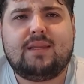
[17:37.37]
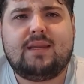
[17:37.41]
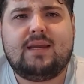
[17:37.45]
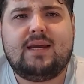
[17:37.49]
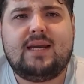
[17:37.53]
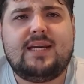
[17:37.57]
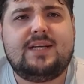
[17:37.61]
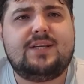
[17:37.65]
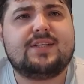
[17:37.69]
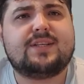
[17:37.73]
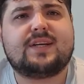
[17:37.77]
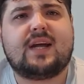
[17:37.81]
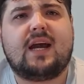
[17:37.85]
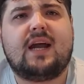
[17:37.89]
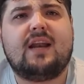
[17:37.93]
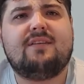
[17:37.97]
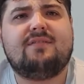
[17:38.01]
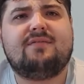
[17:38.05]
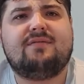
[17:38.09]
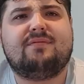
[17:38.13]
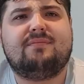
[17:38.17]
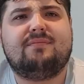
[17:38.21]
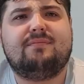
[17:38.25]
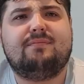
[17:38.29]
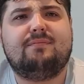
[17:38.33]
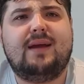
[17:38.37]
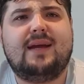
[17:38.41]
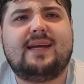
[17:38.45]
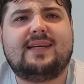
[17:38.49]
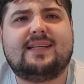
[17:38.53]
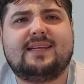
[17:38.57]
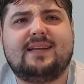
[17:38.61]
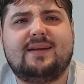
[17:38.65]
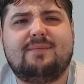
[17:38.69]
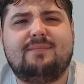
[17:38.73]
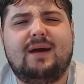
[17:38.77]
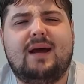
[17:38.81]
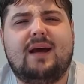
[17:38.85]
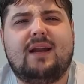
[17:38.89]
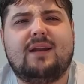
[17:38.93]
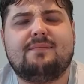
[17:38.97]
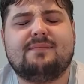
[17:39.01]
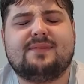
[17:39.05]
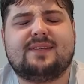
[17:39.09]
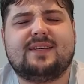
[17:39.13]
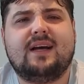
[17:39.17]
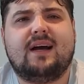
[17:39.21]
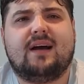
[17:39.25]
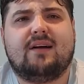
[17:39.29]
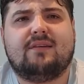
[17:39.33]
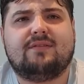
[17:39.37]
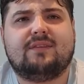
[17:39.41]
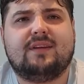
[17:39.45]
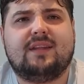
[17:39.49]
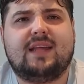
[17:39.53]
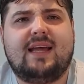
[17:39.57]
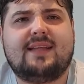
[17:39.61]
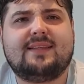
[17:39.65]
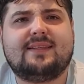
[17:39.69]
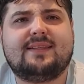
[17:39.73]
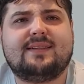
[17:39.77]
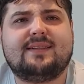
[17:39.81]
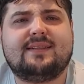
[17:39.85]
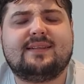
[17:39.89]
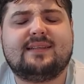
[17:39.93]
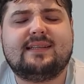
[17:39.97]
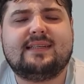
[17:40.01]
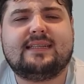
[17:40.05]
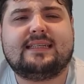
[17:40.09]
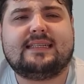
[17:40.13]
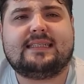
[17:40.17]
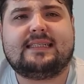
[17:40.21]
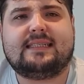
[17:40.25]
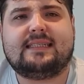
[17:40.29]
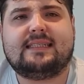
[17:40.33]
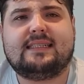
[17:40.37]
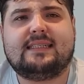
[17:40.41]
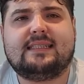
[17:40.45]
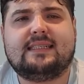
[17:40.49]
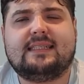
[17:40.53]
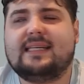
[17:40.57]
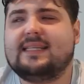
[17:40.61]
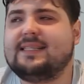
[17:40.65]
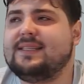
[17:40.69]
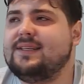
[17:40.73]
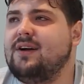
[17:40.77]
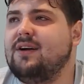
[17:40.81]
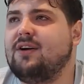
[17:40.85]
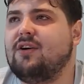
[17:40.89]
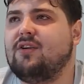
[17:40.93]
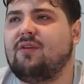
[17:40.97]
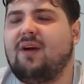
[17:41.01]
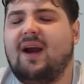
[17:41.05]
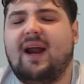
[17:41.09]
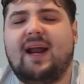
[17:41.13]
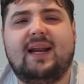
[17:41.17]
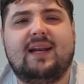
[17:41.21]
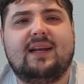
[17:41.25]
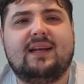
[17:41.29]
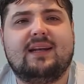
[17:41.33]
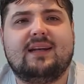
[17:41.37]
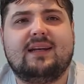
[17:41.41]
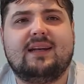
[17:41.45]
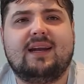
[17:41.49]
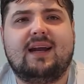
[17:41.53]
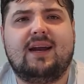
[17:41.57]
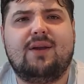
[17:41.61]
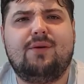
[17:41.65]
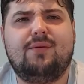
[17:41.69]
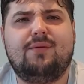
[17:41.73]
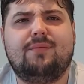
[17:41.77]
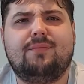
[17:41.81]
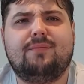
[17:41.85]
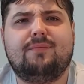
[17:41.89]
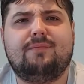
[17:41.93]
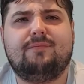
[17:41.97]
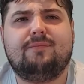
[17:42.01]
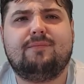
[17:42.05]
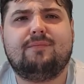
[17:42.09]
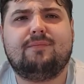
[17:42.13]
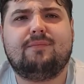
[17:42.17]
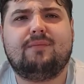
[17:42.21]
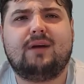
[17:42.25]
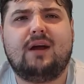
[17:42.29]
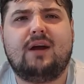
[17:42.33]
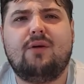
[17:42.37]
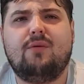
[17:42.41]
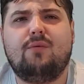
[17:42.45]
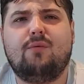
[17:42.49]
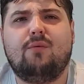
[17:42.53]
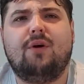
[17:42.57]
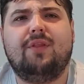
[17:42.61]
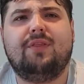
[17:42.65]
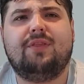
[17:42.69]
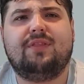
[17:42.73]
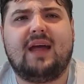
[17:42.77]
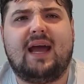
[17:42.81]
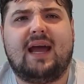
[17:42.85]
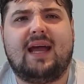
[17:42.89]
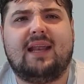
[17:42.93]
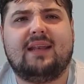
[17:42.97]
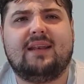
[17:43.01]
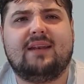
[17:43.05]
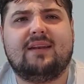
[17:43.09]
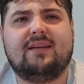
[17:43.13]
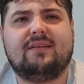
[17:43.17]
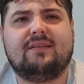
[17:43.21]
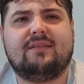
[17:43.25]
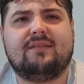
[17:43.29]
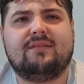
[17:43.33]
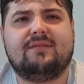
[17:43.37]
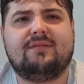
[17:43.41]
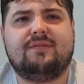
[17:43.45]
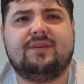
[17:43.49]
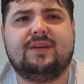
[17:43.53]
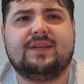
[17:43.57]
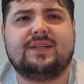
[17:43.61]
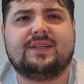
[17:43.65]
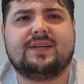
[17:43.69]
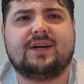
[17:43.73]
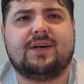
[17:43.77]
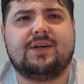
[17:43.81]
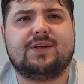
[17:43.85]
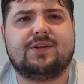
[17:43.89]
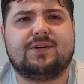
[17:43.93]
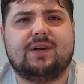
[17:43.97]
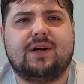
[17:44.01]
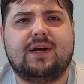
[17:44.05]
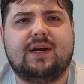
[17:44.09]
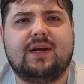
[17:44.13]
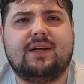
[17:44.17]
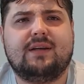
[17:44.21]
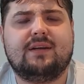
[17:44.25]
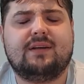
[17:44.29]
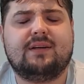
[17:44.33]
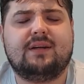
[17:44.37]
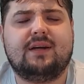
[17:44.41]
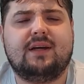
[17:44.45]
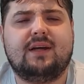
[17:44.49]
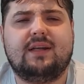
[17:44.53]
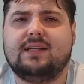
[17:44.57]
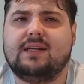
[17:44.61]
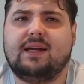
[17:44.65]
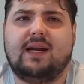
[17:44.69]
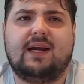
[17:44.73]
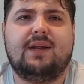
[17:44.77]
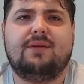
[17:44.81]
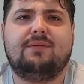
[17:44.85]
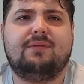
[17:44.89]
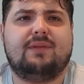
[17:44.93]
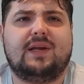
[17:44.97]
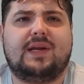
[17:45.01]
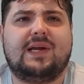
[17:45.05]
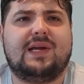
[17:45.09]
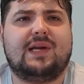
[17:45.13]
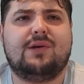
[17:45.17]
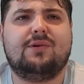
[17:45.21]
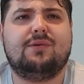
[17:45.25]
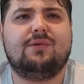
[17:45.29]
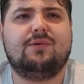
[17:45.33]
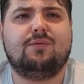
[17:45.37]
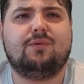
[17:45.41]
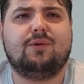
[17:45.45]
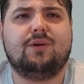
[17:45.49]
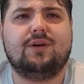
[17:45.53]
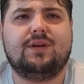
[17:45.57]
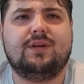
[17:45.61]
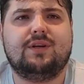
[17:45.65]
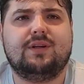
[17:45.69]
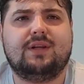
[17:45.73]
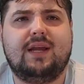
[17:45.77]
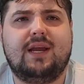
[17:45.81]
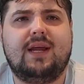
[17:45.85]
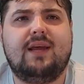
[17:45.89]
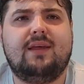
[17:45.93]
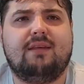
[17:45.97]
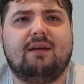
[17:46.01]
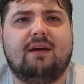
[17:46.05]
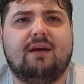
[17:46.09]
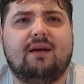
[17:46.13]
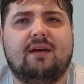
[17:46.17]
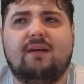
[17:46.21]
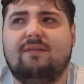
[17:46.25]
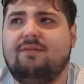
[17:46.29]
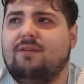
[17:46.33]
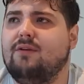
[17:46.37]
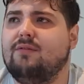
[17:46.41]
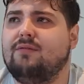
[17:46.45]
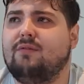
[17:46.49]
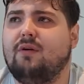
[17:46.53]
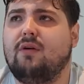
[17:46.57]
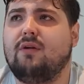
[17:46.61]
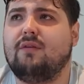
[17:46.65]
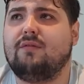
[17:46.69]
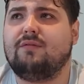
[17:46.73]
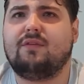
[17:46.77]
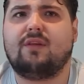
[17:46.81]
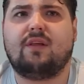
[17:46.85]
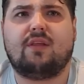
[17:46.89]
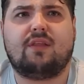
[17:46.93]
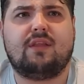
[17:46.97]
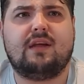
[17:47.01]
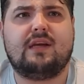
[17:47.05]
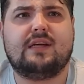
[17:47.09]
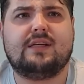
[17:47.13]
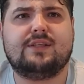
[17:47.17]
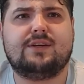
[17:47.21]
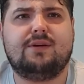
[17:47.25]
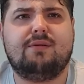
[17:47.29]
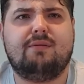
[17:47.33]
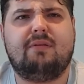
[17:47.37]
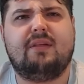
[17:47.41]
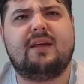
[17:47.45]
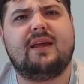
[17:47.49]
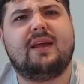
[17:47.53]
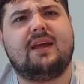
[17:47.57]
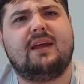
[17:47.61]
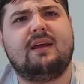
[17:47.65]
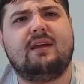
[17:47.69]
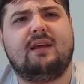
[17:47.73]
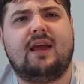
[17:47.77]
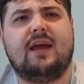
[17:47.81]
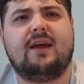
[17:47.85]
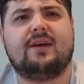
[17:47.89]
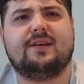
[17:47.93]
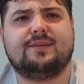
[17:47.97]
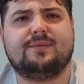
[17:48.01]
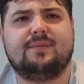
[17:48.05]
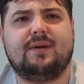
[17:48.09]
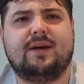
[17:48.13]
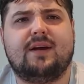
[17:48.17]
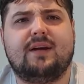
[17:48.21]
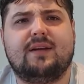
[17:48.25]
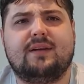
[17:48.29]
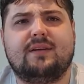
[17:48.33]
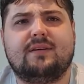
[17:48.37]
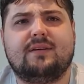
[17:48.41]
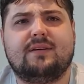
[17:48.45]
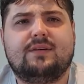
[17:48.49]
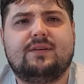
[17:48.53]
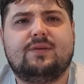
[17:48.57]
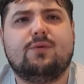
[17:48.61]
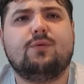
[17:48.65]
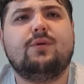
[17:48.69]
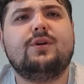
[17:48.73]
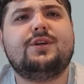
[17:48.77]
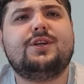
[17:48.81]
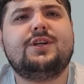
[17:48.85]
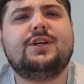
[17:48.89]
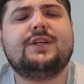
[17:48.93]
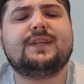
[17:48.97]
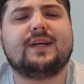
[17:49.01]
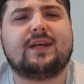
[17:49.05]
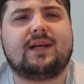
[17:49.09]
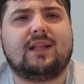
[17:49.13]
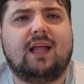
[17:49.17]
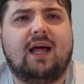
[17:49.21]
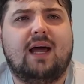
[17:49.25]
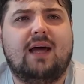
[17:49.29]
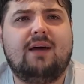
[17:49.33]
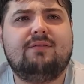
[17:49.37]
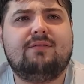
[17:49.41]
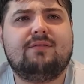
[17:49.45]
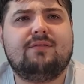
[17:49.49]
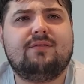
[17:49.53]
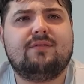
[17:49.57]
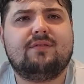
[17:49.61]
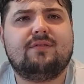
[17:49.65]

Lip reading: he just kind of makes it about himself, and that's not great. I don't want that for this country, and I don't think you would either if you're voting for the things you think he cares about. So which is it, Clive?